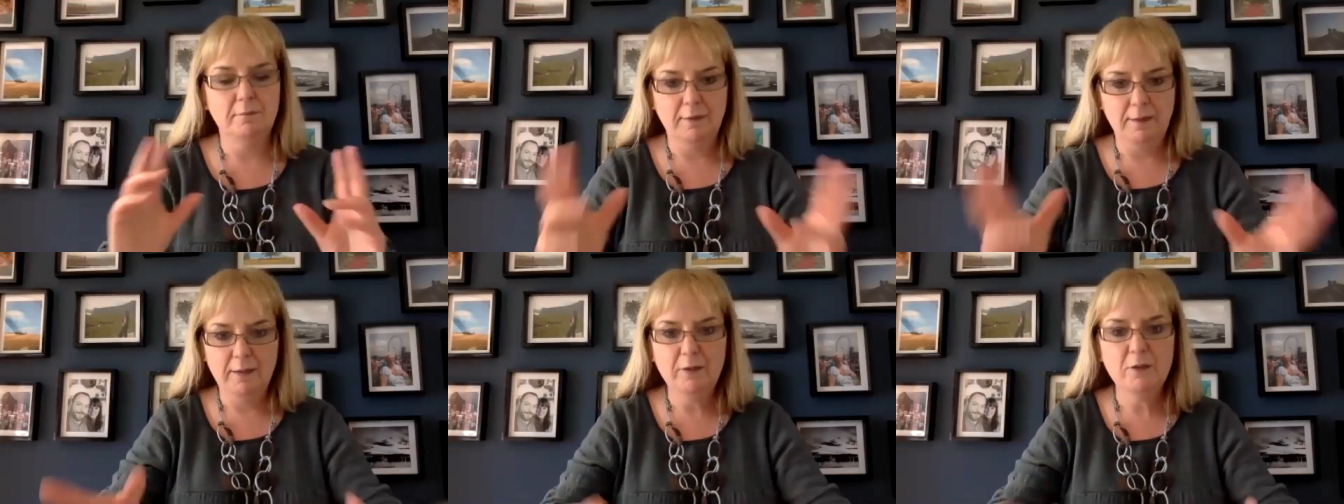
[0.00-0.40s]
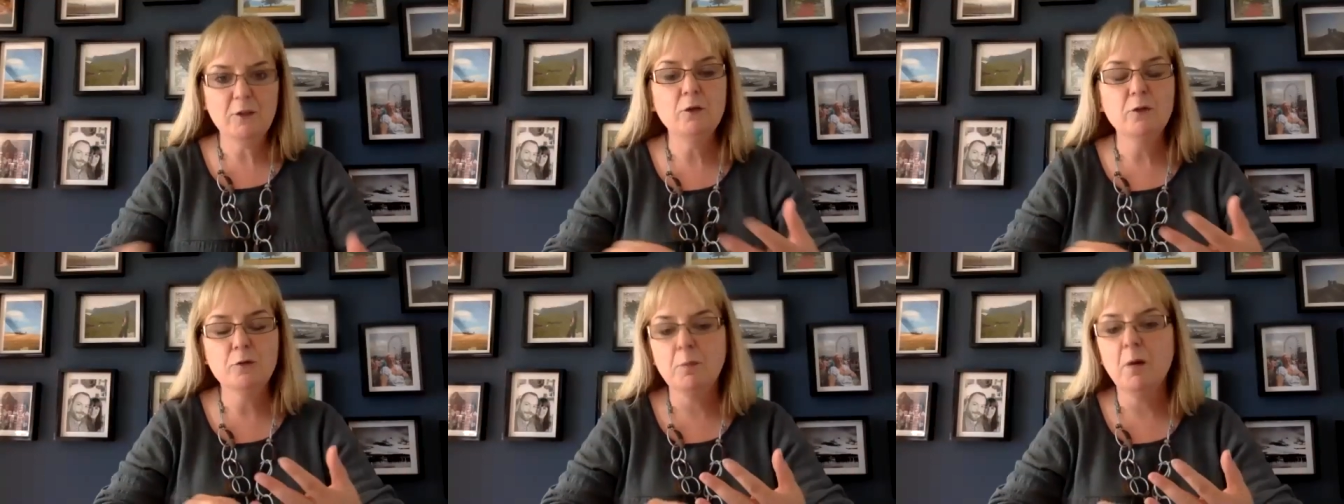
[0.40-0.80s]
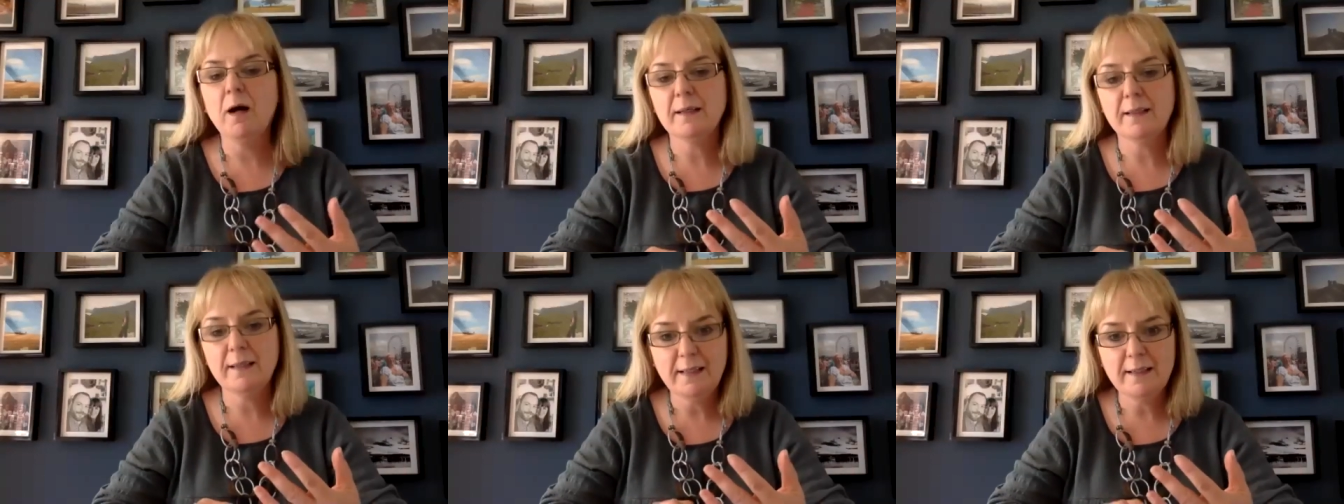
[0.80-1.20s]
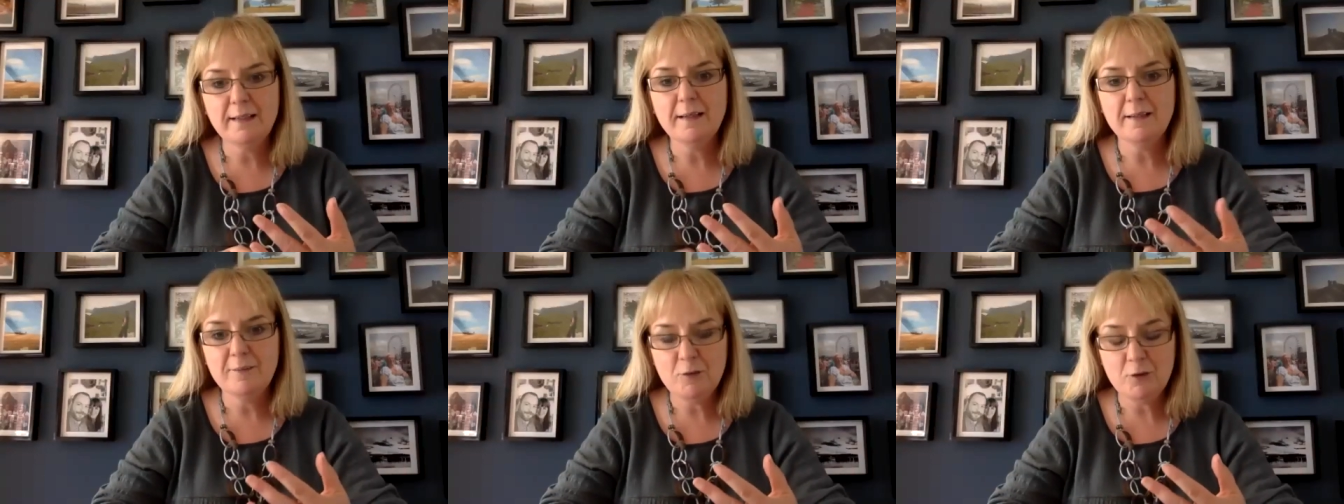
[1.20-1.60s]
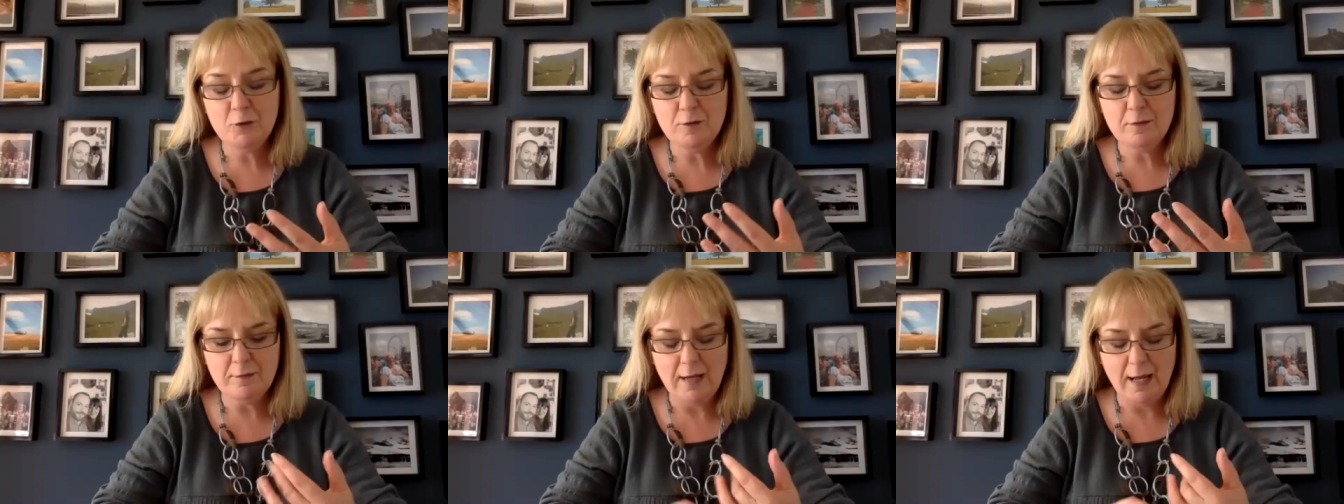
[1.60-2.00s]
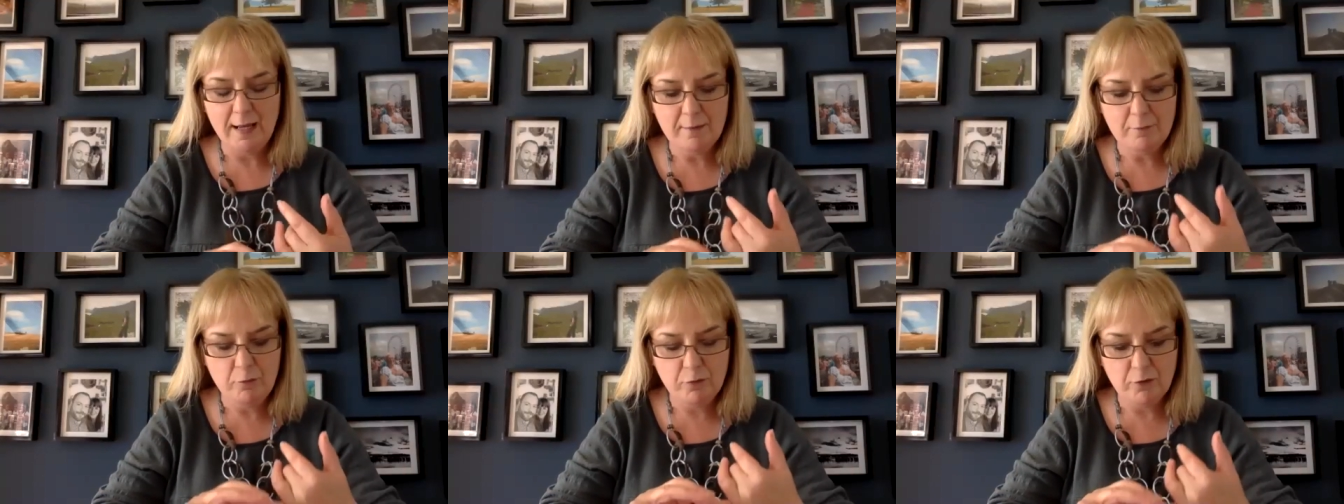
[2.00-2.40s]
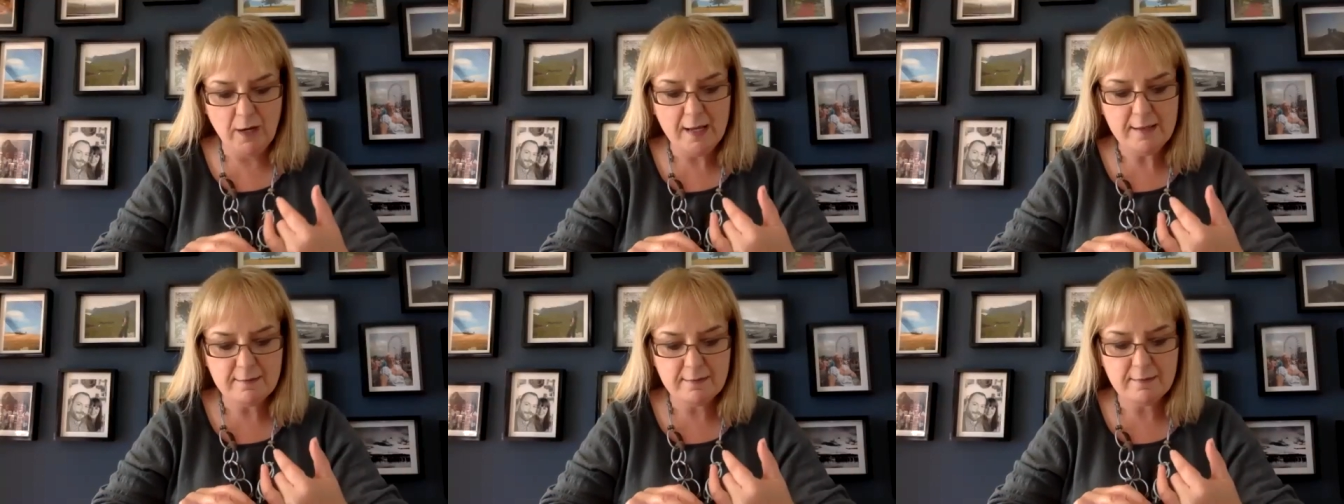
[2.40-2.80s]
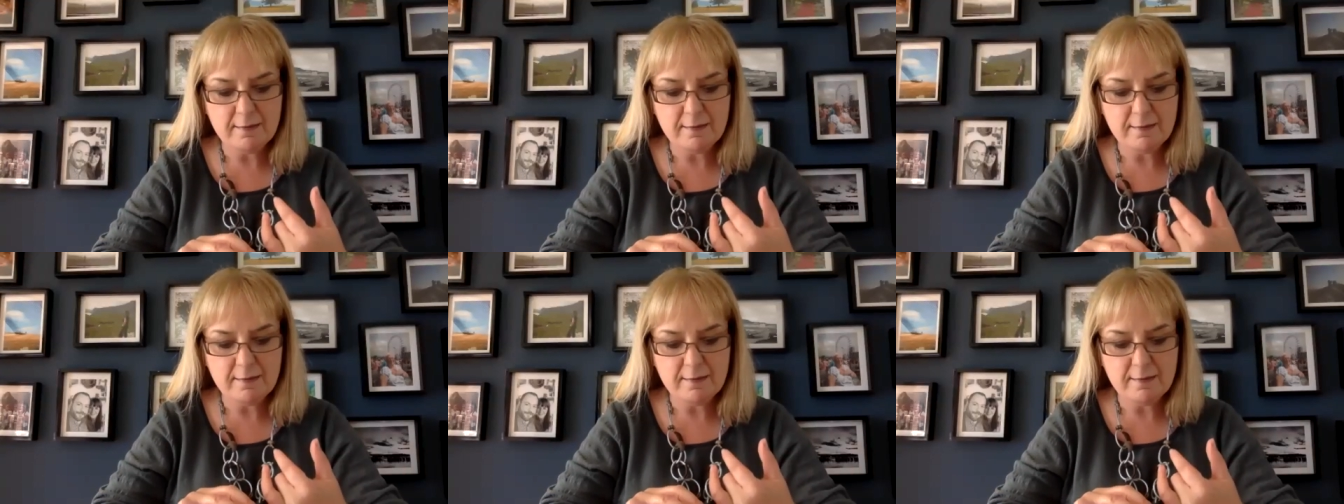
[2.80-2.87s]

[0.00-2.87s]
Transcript: a huge marketing tool for us,